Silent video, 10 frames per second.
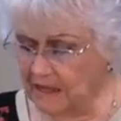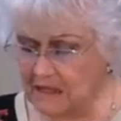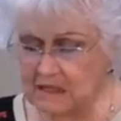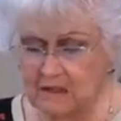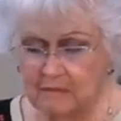
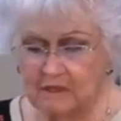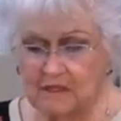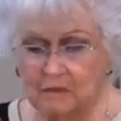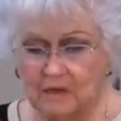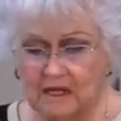blasphemed
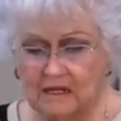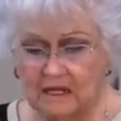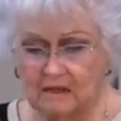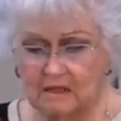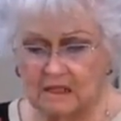is what He
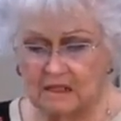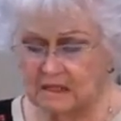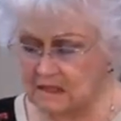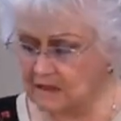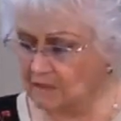tells
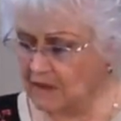us.